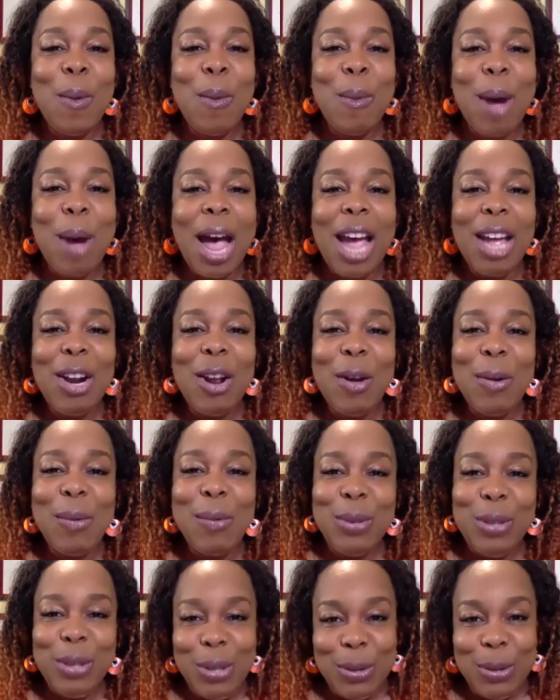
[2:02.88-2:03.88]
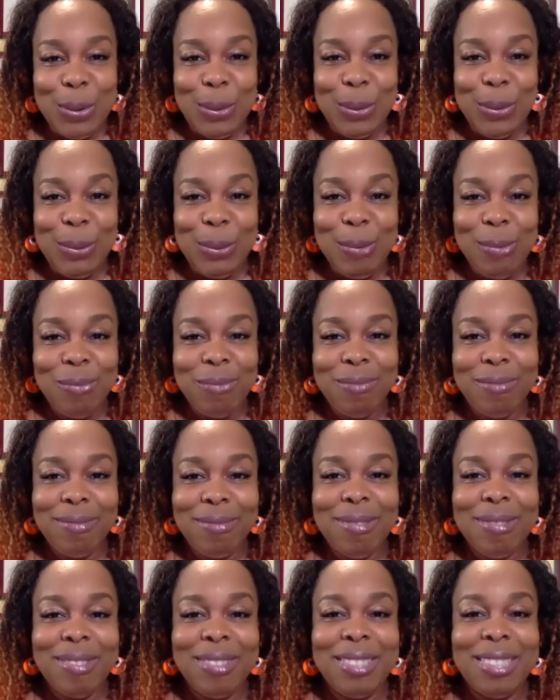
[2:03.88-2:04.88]
why don't you
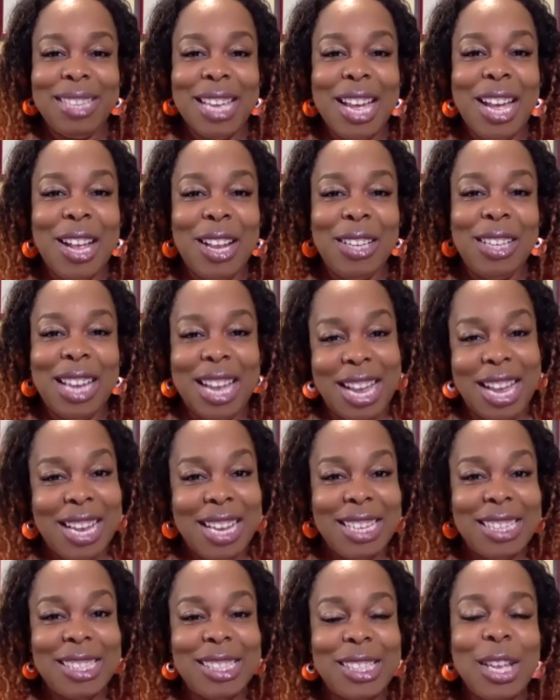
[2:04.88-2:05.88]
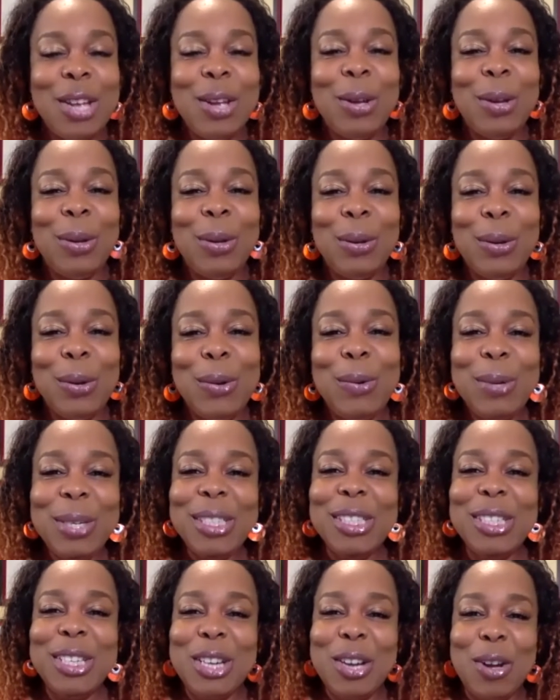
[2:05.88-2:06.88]
tell us who
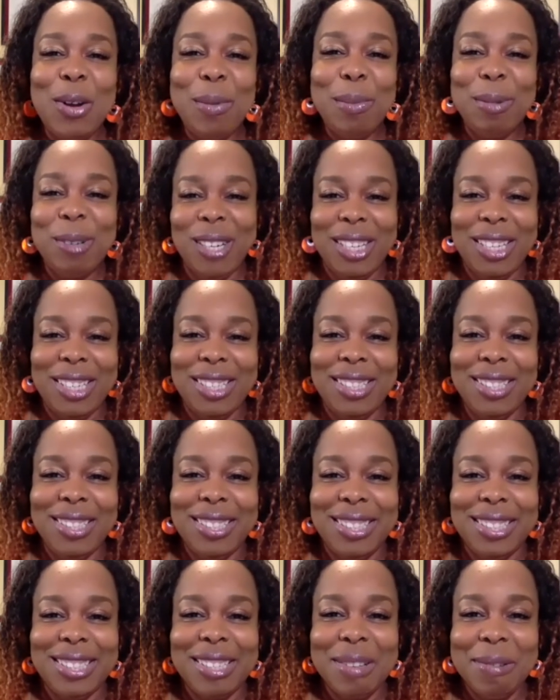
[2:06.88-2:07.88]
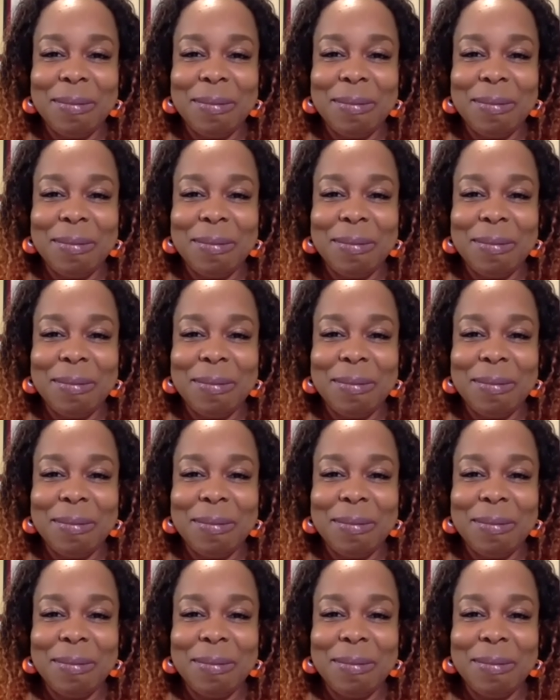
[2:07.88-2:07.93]
is nicole brookens